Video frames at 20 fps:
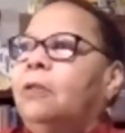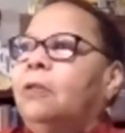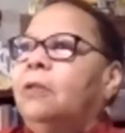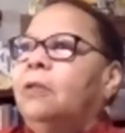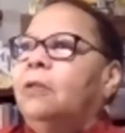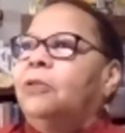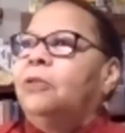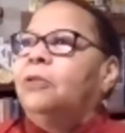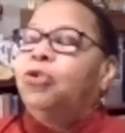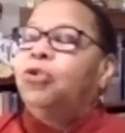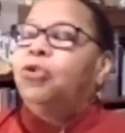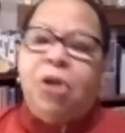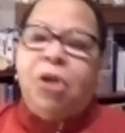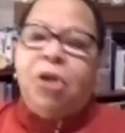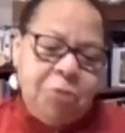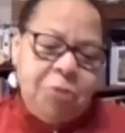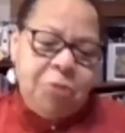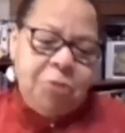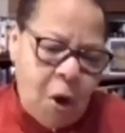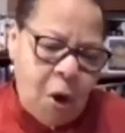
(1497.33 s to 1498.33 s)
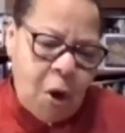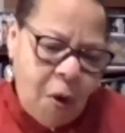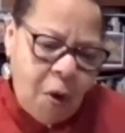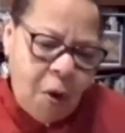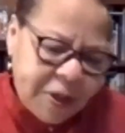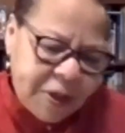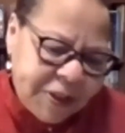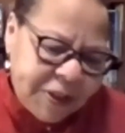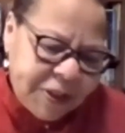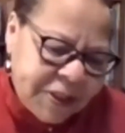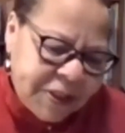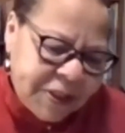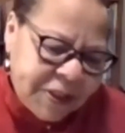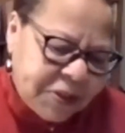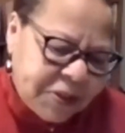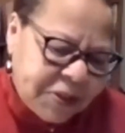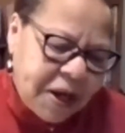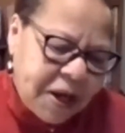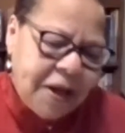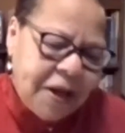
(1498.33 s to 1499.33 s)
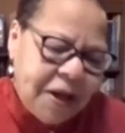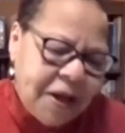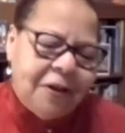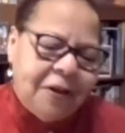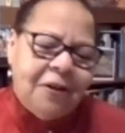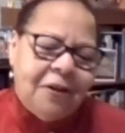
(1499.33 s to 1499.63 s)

So James Baldwin is saying